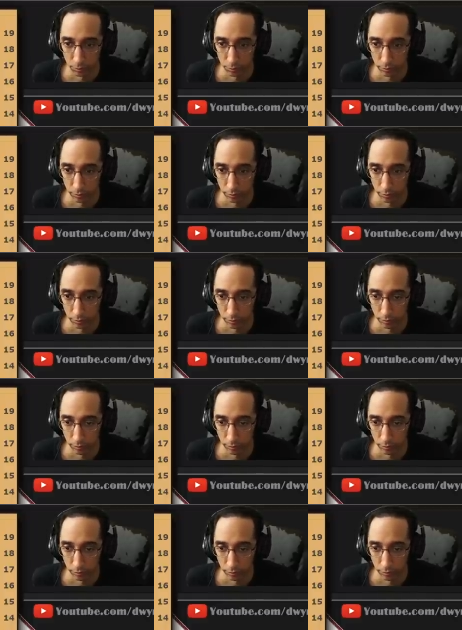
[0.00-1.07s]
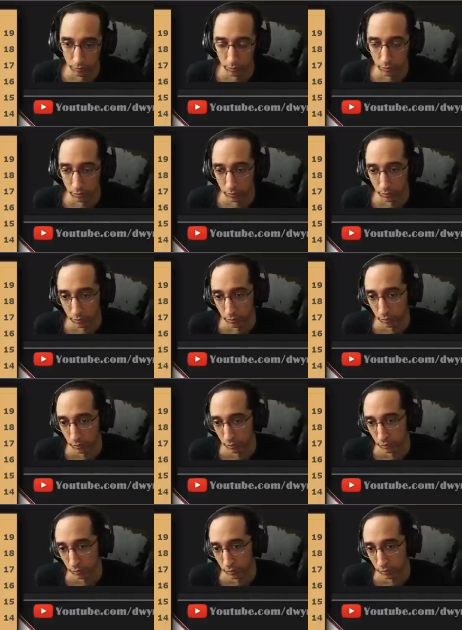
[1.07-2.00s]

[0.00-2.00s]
[no speech]